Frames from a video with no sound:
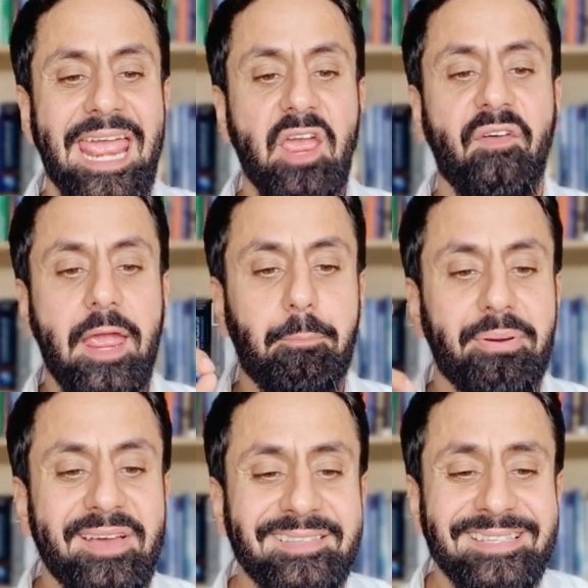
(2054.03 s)
if a
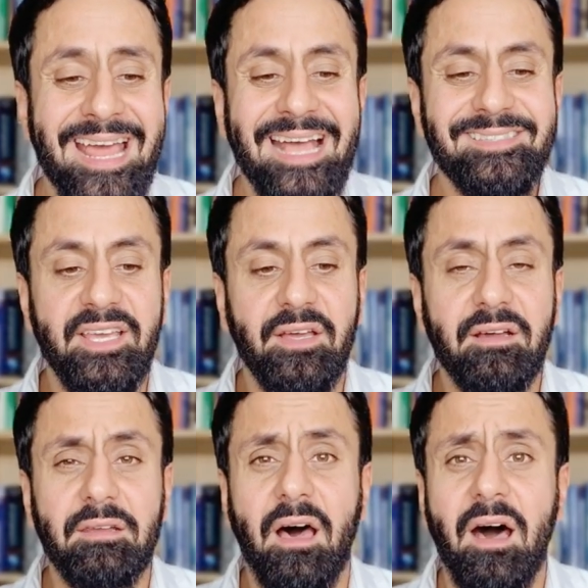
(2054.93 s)
person has
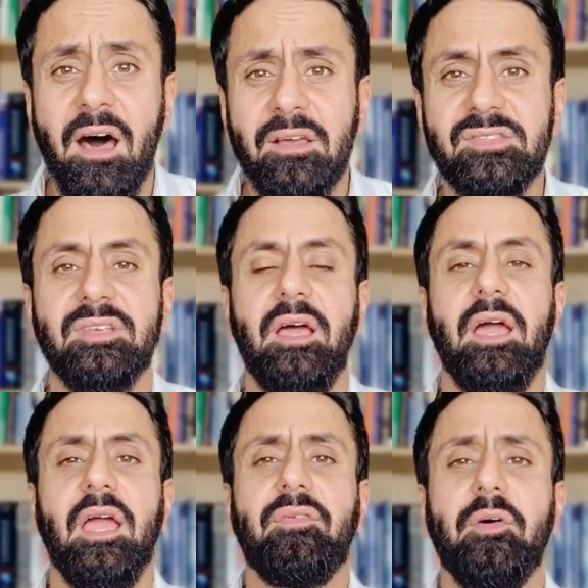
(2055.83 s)
ikhlas,
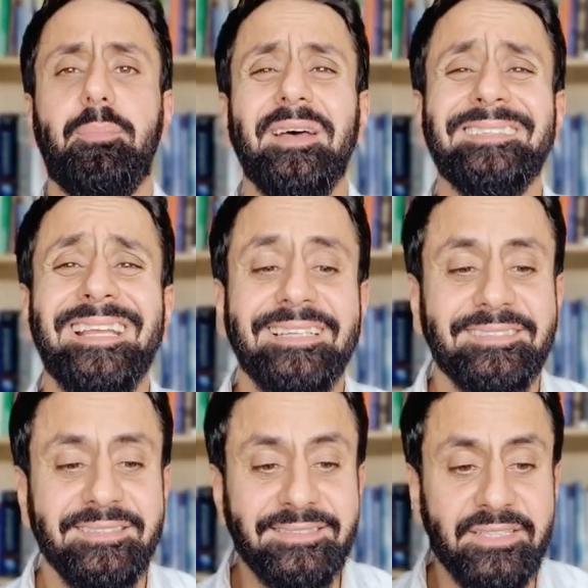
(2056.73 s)
if a person has
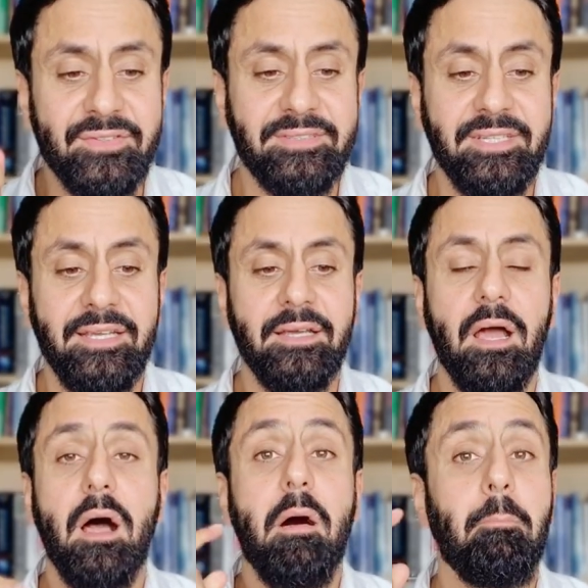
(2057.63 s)
sincerity,
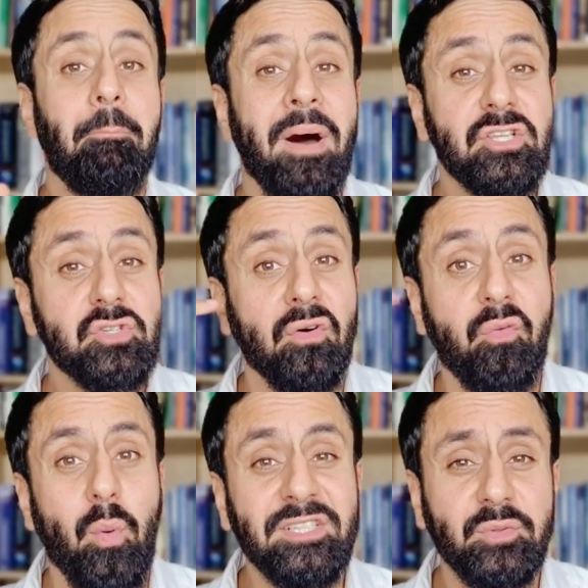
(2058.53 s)
much of
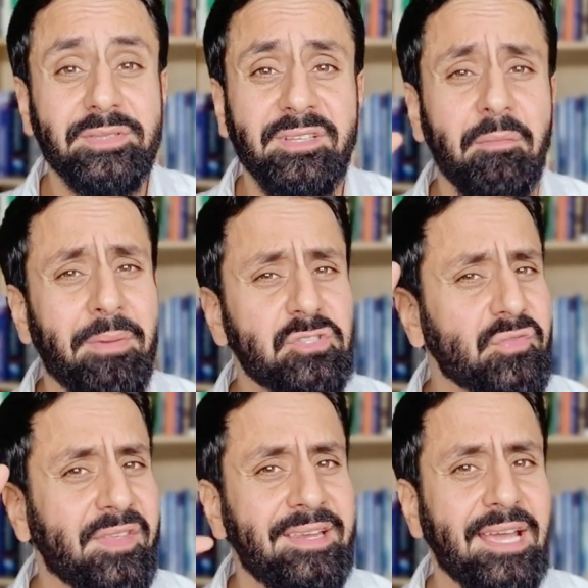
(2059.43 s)
waswasa, much
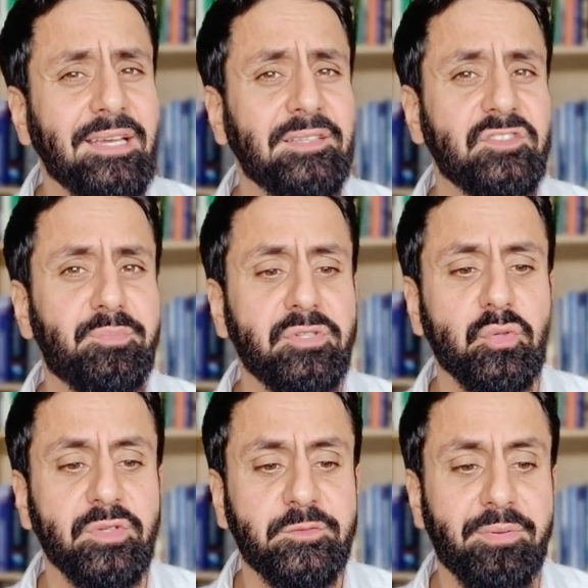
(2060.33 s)
of the negative
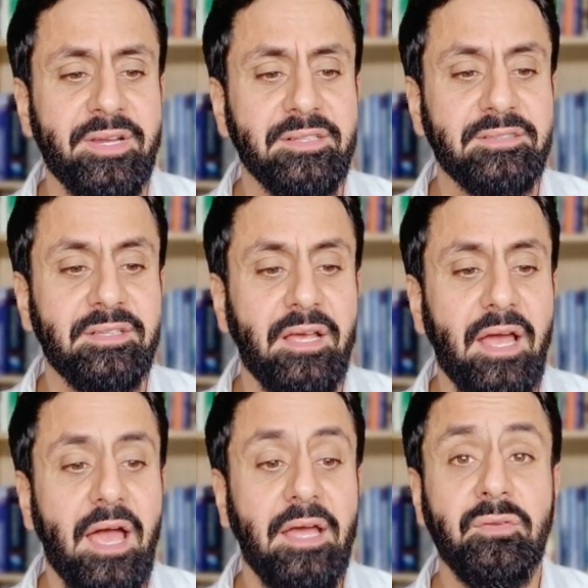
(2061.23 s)
spiritual whisperings
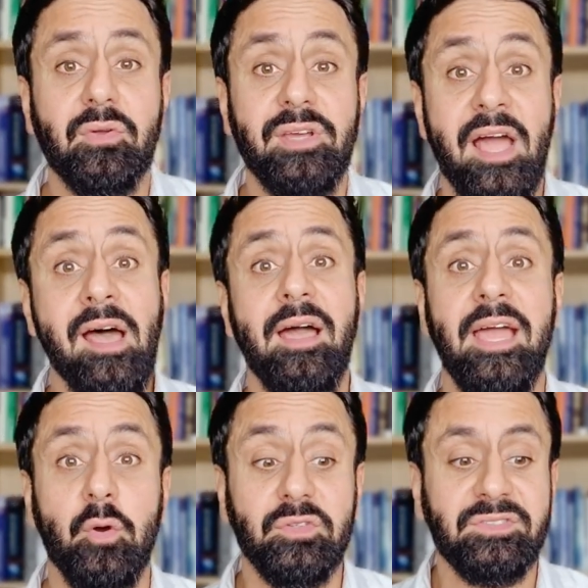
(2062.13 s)
and riyaa'
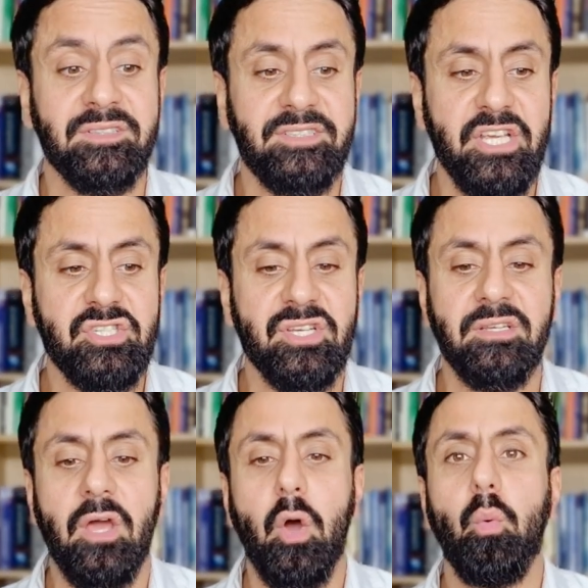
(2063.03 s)
and
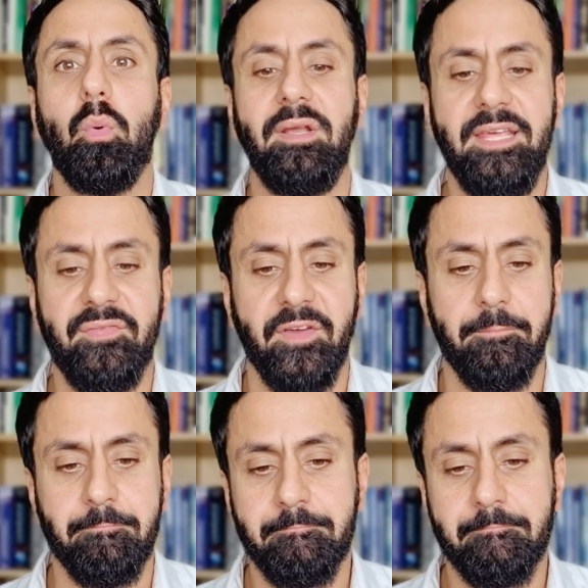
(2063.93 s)
ostentation will leave
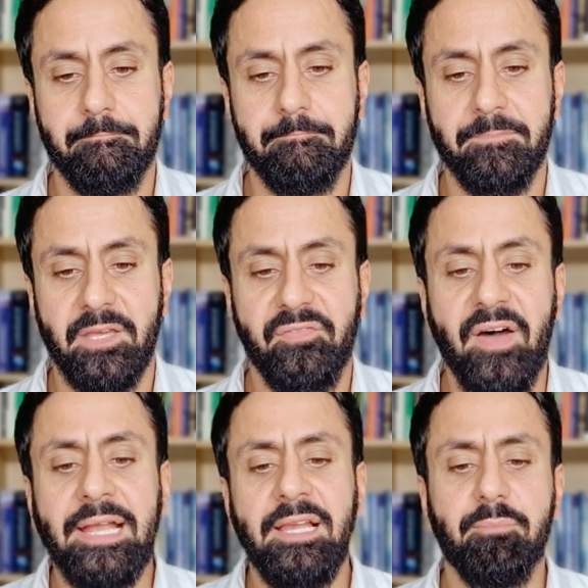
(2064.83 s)
him.
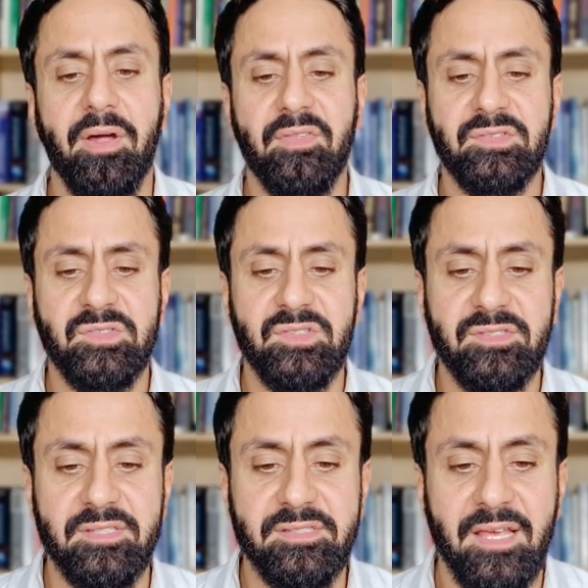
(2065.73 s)
Finally, brothers and
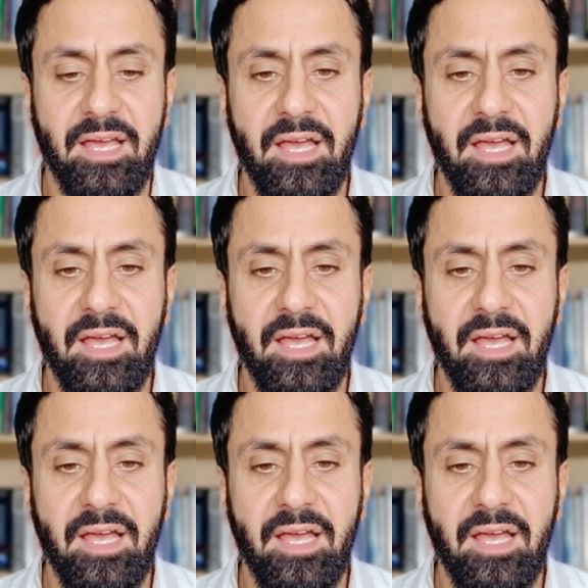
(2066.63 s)
sisters,